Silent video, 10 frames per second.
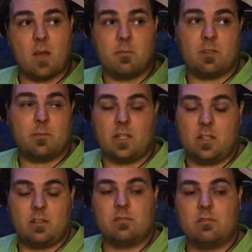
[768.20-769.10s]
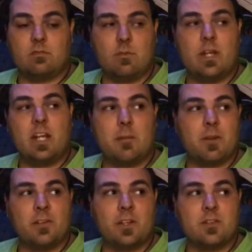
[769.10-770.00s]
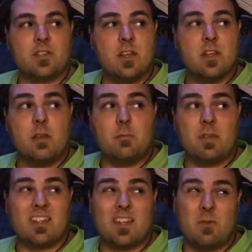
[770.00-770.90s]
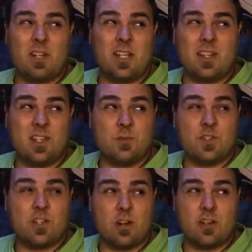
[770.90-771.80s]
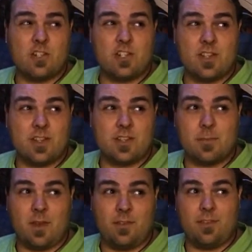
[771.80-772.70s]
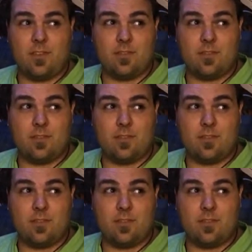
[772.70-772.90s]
I'm going to be reading up on those, because I want to get this one charged this month,